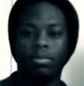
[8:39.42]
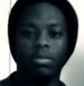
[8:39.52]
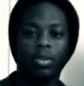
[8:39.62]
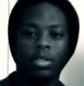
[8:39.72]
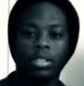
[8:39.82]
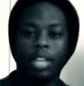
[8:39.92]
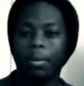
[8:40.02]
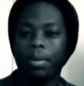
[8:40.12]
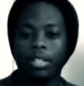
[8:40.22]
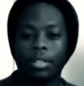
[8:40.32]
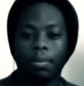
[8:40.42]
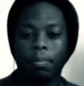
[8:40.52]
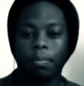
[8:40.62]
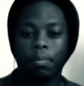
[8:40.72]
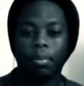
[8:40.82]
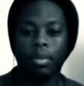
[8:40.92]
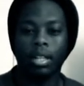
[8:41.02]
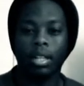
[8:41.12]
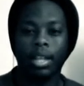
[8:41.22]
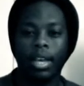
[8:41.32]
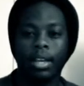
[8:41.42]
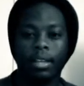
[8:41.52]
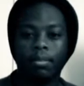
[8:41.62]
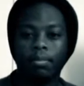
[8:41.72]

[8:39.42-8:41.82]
you can type either black,